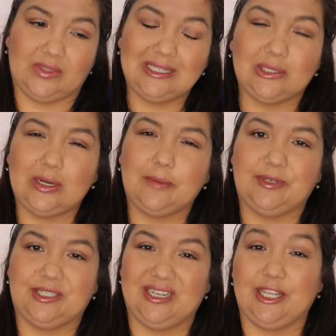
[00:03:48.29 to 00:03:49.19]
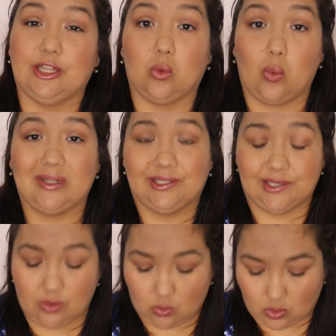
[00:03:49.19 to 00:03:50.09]
this one in particular
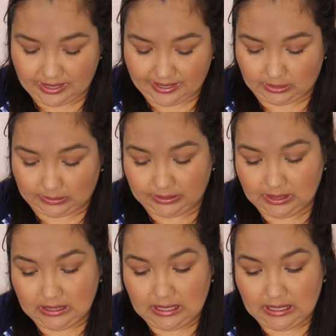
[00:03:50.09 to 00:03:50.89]
once in a while,